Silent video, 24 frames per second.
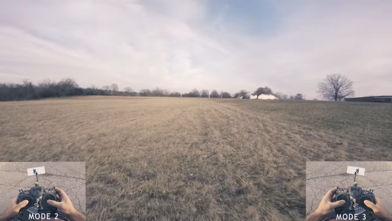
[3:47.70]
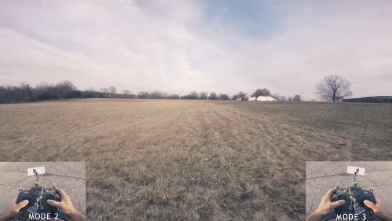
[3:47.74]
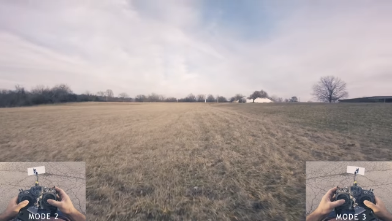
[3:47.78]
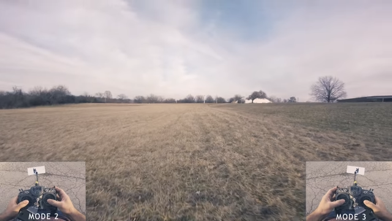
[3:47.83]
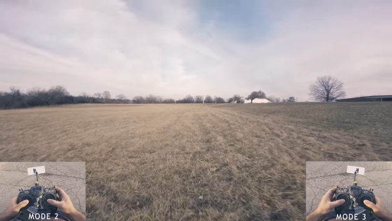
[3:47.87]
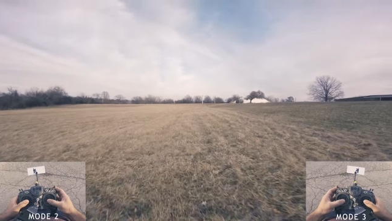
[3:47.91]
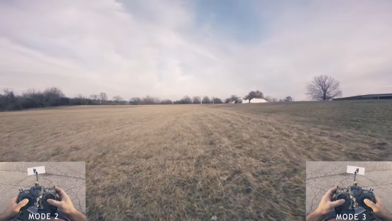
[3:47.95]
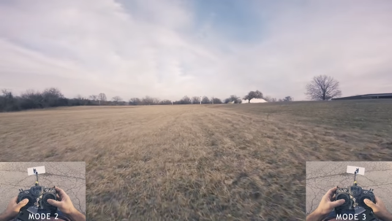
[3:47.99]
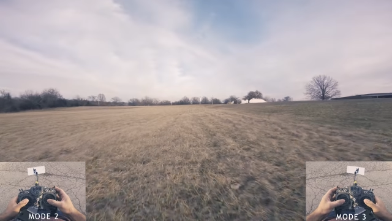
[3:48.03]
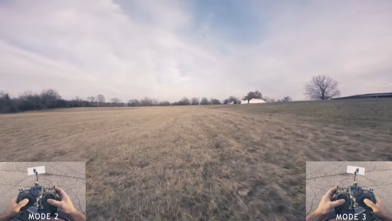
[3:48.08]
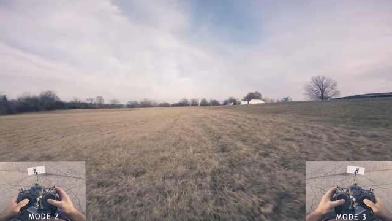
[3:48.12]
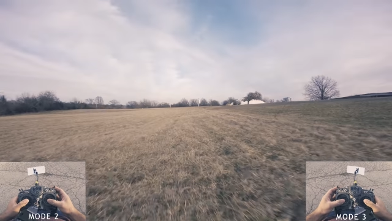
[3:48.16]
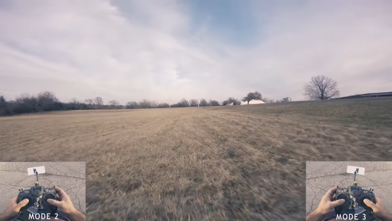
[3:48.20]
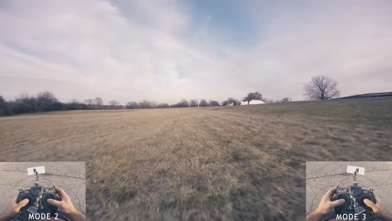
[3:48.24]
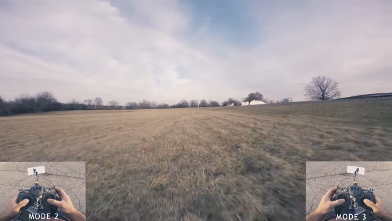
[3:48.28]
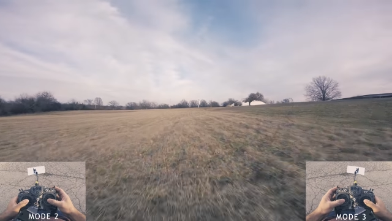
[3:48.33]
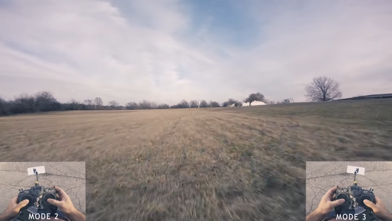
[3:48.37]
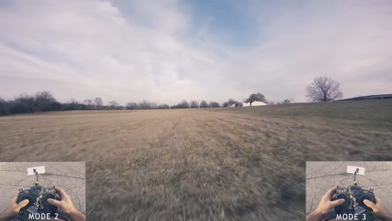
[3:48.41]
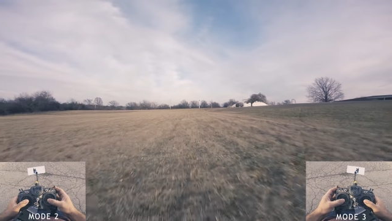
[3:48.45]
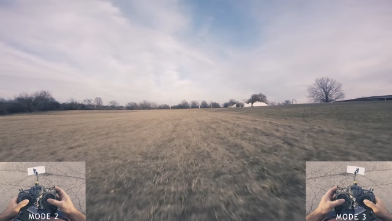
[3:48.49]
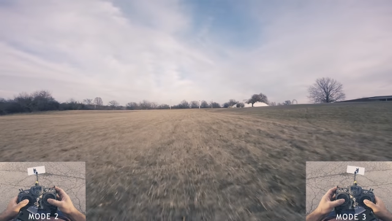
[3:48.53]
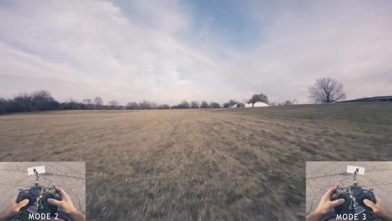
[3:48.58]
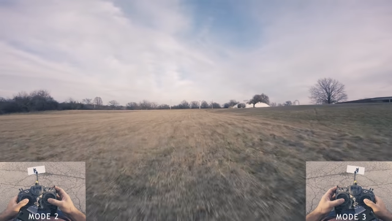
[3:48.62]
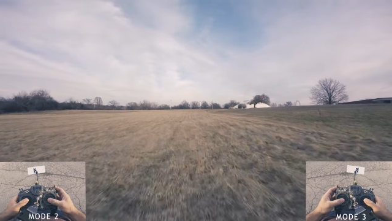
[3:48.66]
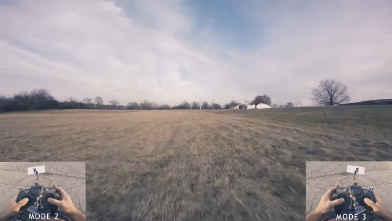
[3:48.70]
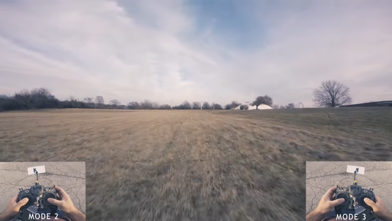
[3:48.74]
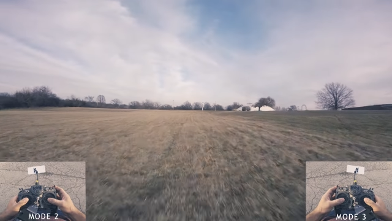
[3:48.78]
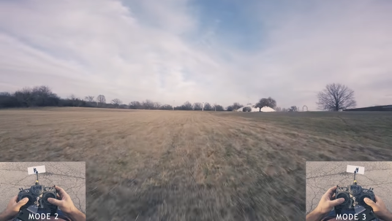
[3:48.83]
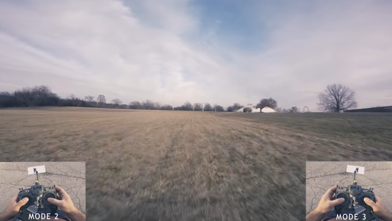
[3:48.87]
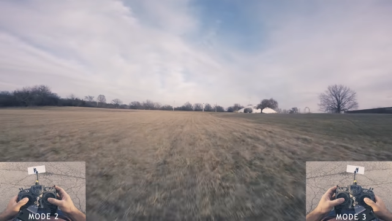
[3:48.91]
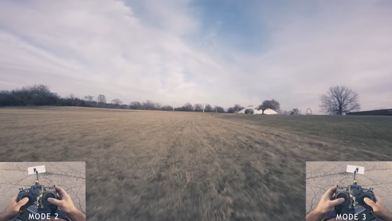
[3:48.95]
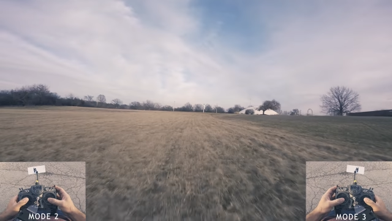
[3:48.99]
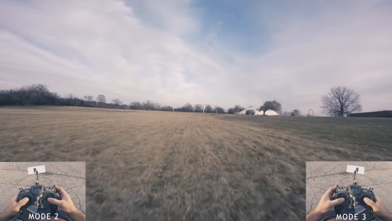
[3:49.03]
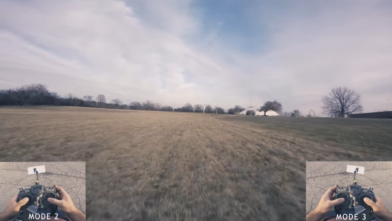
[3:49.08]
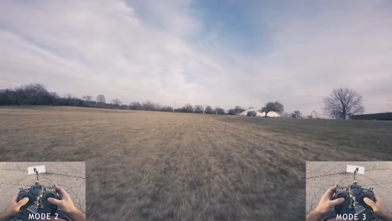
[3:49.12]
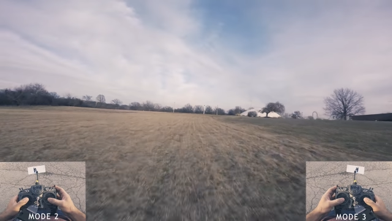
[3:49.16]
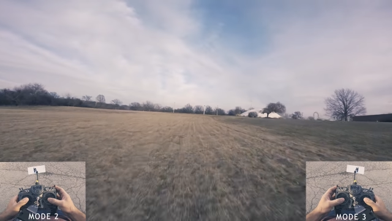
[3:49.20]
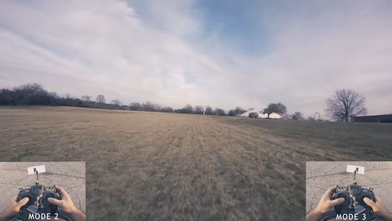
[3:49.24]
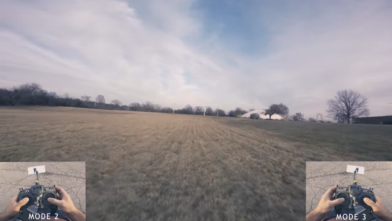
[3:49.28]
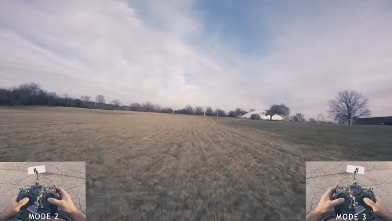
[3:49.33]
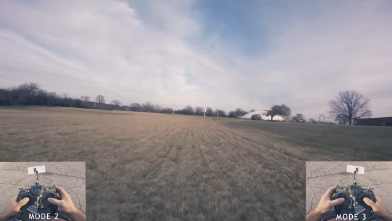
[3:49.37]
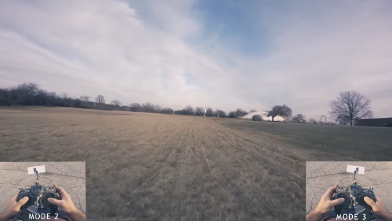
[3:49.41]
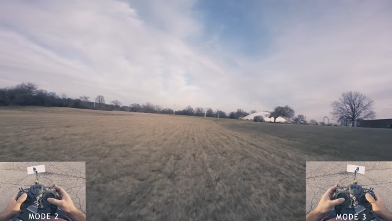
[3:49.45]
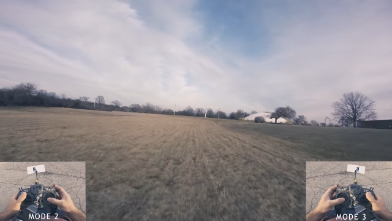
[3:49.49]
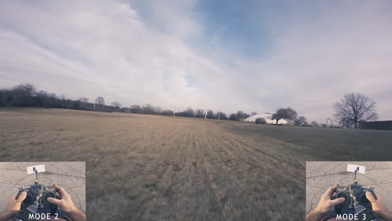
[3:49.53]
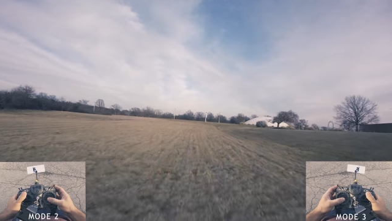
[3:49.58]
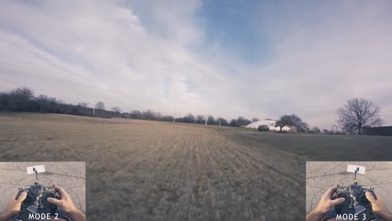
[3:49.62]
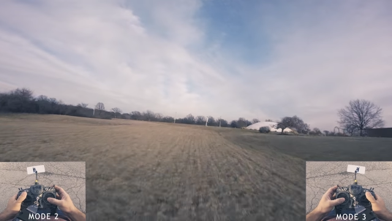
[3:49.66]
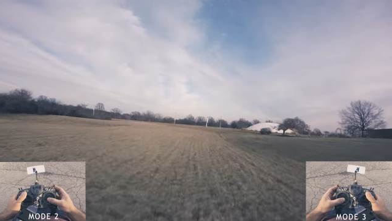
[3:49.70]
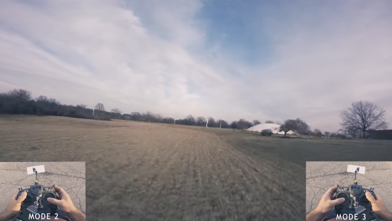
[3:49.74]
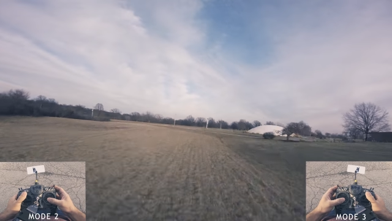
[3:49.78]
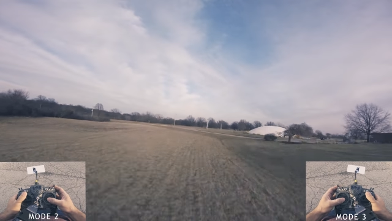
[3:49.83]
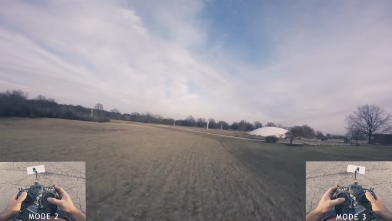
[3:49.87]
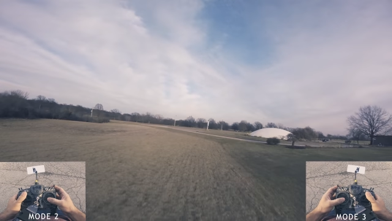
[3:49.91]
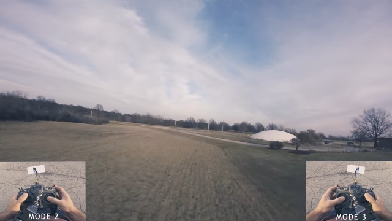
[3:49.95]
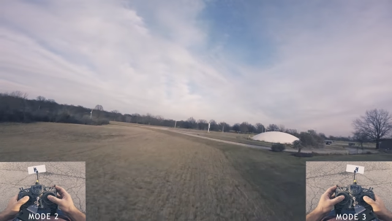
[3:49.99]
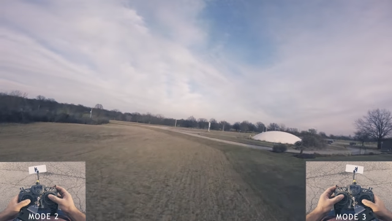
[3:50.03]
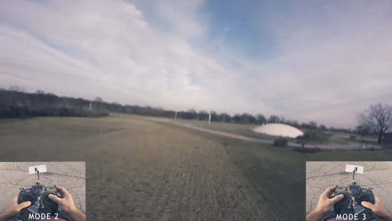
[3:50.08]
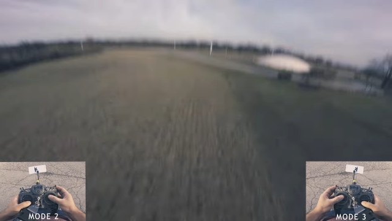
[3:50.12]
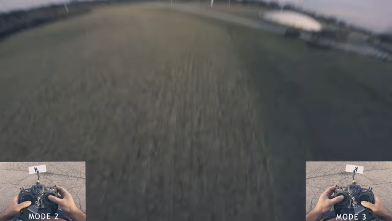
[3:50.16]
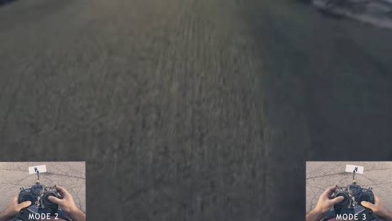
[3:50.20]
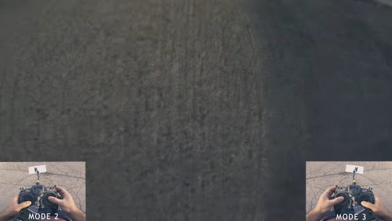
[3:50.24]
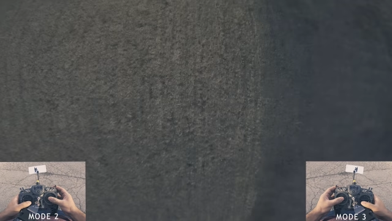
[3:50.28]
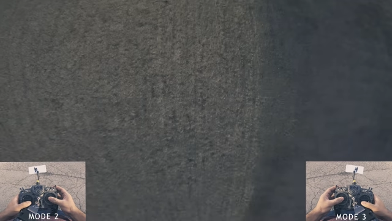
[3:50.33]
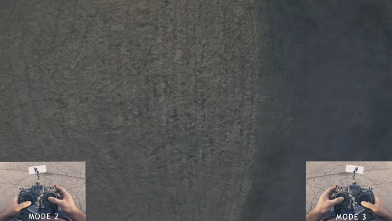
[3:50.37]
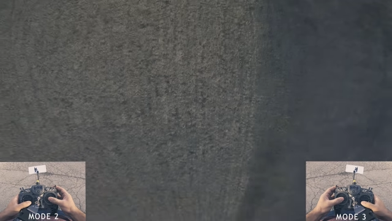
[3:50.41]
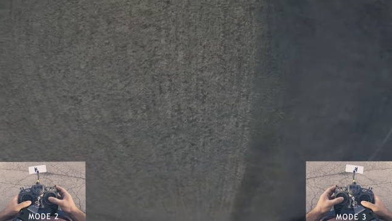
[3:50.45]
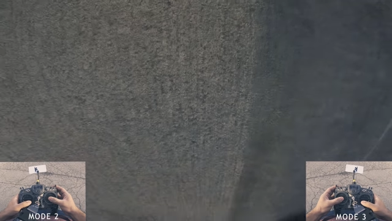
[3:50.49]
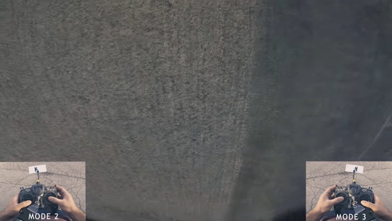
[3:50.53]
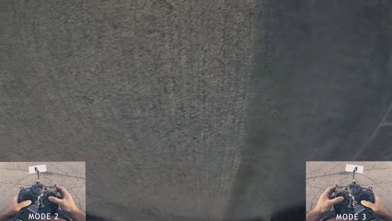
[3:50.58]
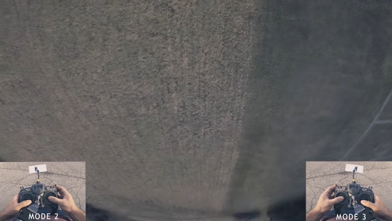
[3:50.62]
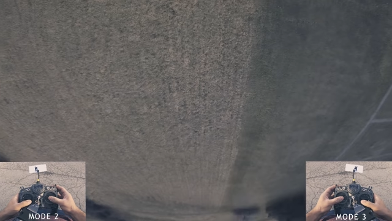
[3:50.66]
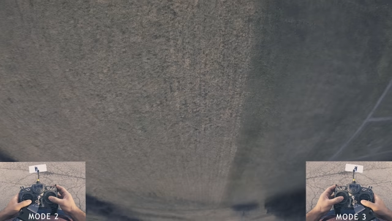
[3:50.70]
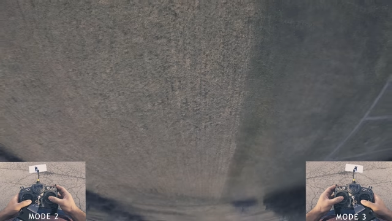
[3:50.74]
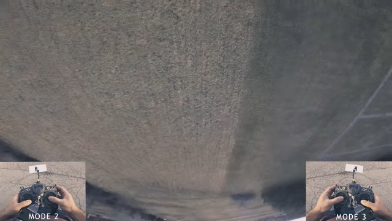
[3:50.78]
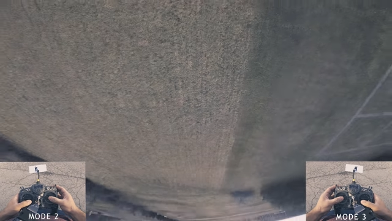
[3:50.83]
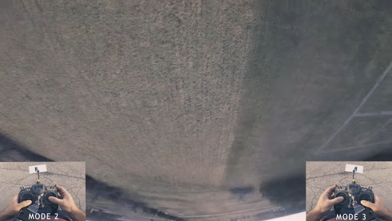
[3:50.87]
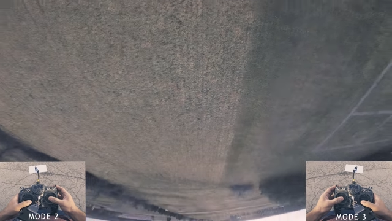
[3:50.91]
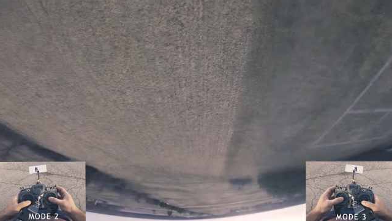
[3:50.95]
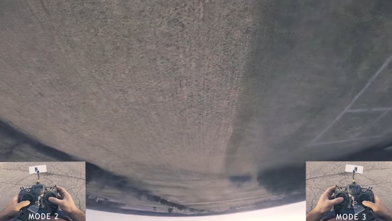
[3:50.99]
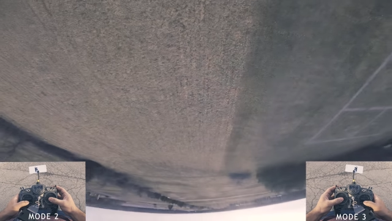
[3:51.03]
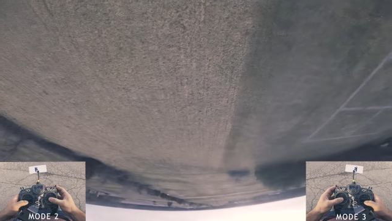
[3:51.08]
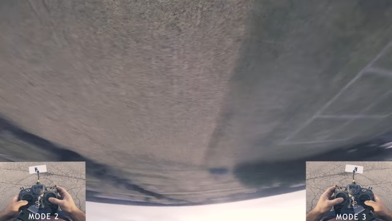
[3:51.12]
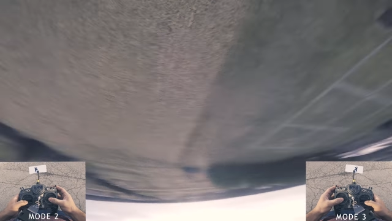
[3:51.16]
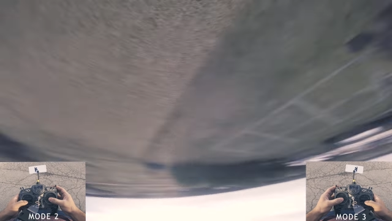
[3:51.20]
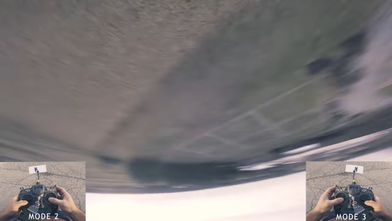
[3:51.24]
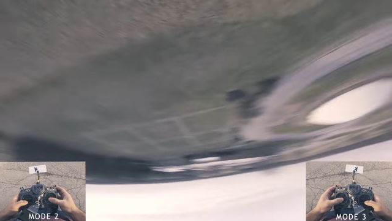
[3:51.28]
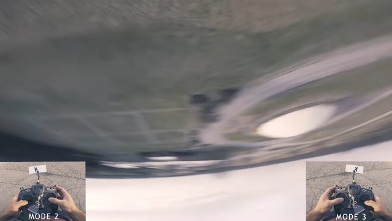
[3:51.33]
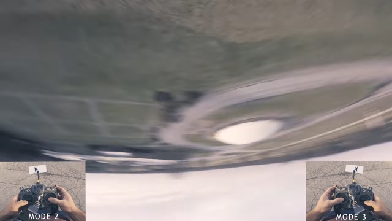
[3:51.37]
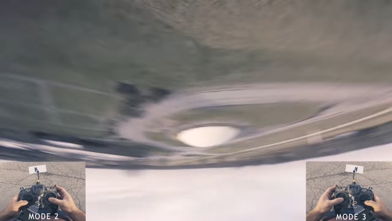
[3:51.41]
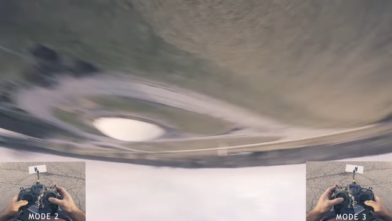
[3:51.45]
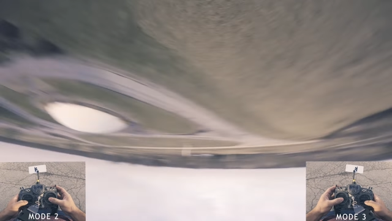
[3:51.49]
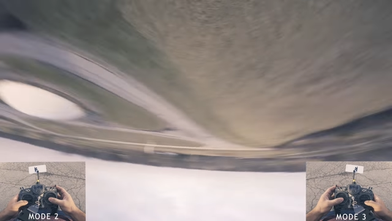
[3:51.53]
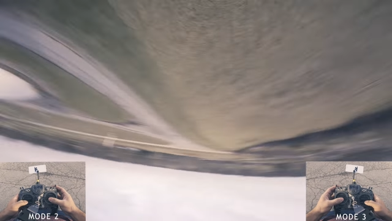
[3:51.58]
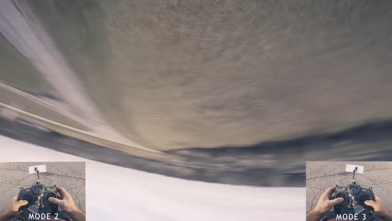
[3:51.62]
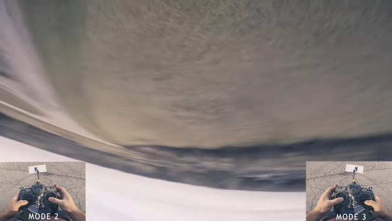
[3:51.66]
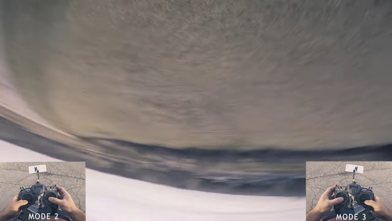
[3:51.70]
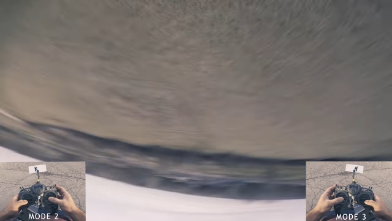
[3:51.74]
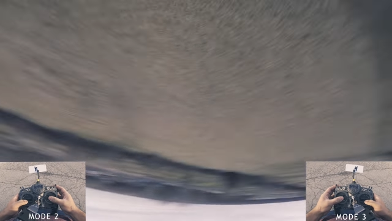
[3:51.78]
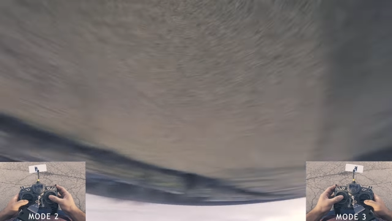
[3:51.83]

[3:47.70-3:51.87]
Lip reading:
Nobody's mouth can be seen.